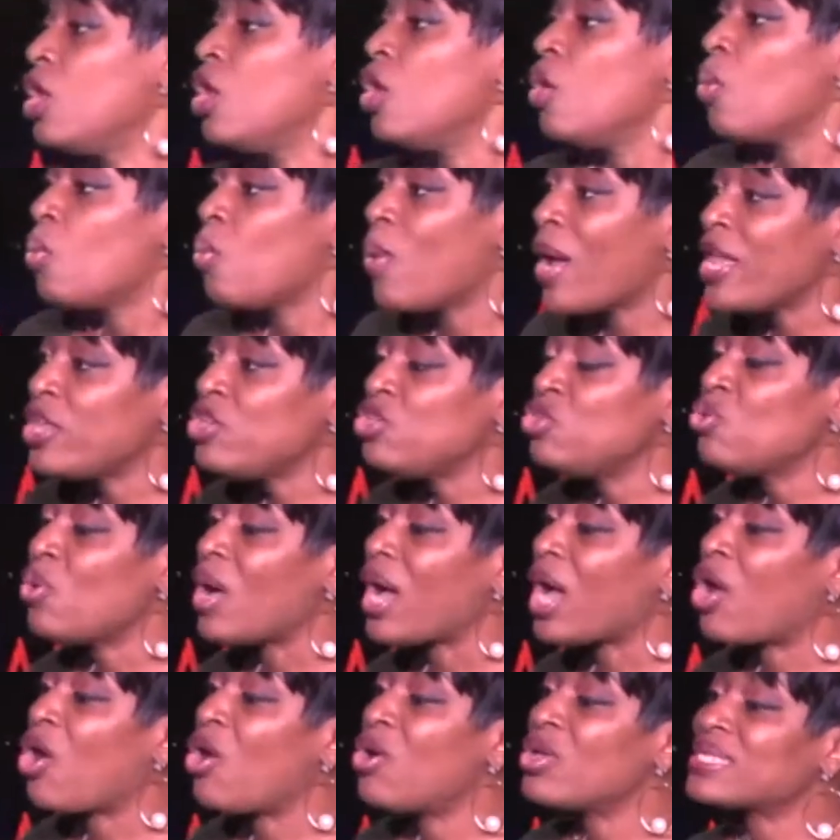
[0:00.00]
When you are
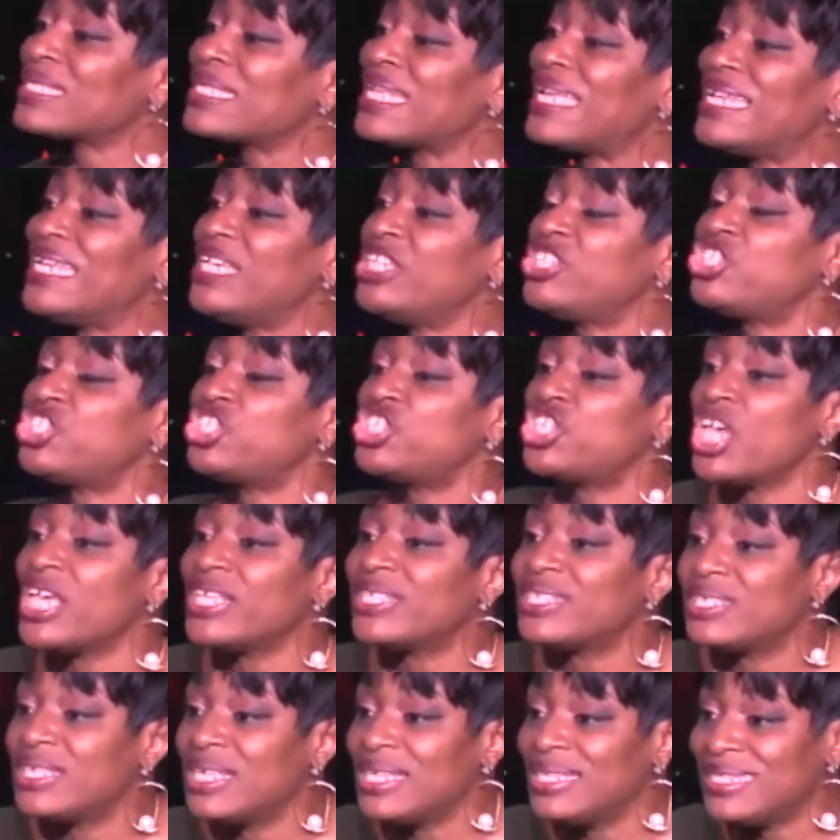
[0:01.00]
constantly
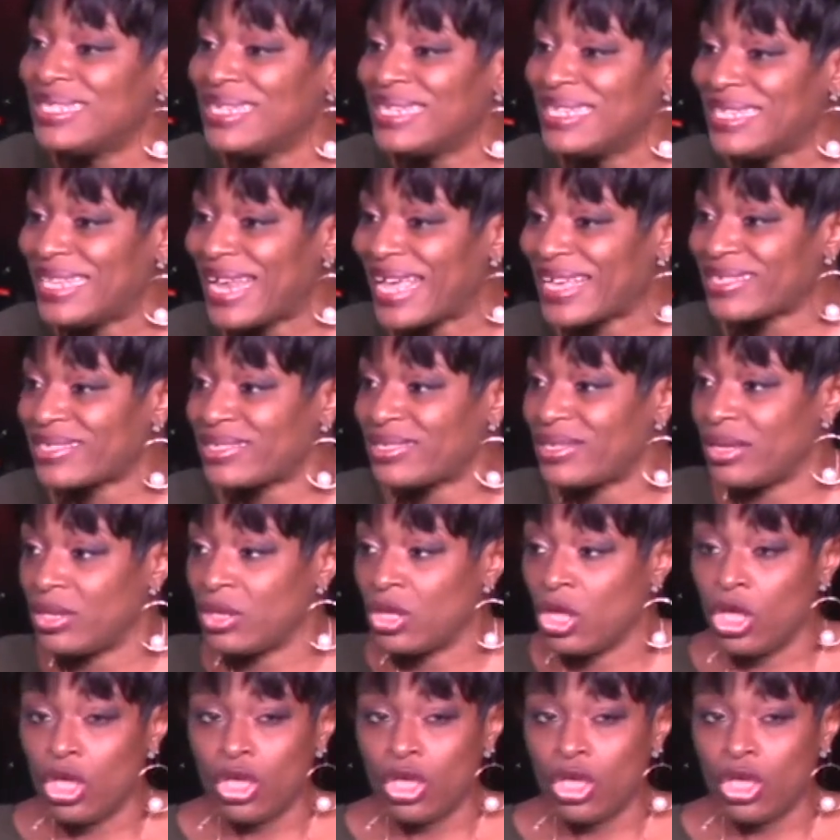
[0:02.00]
chasing the next thing,